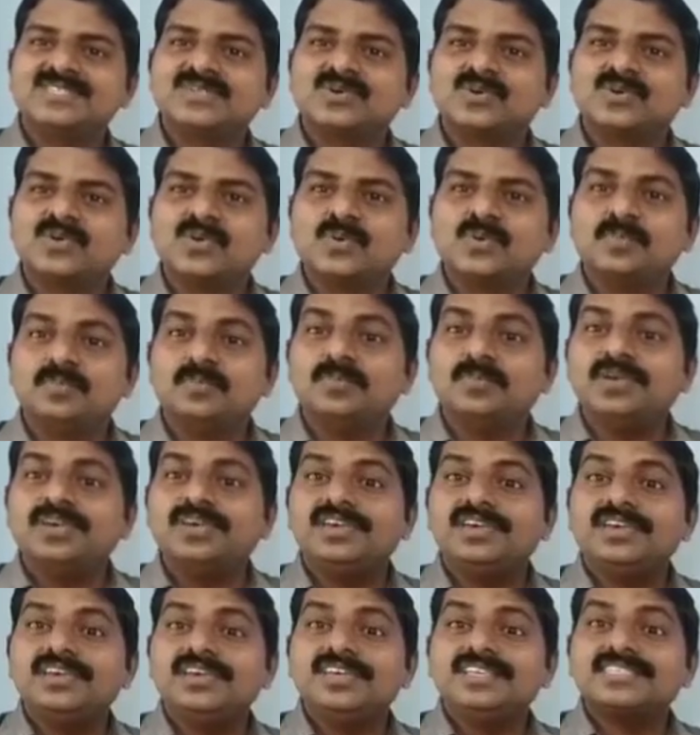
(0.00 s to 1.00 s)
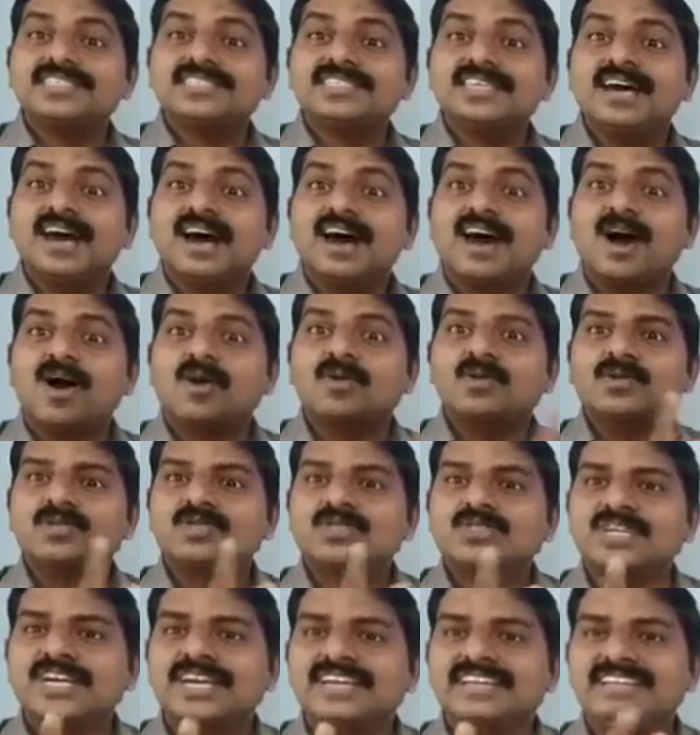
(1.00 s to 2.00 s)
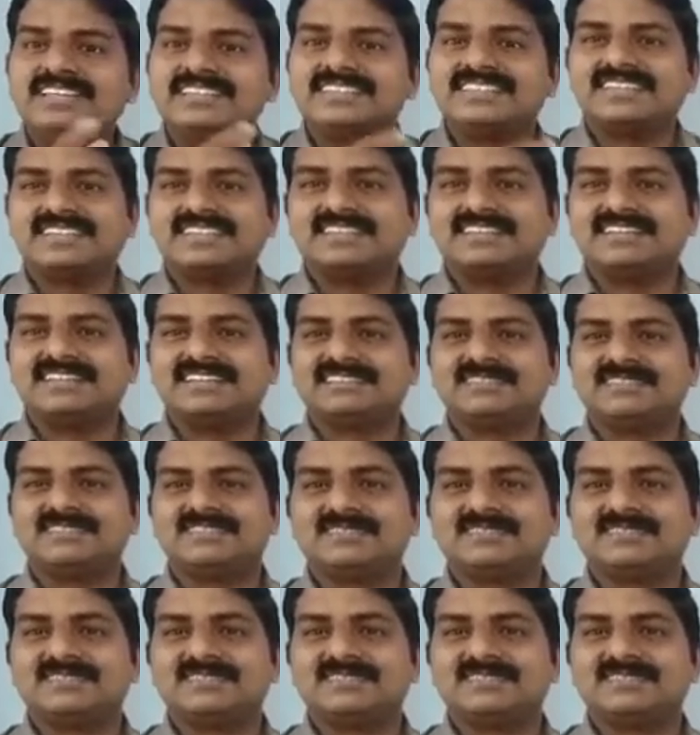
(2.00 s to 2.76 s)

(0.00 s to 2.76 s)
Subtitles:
So, B is outside the circle.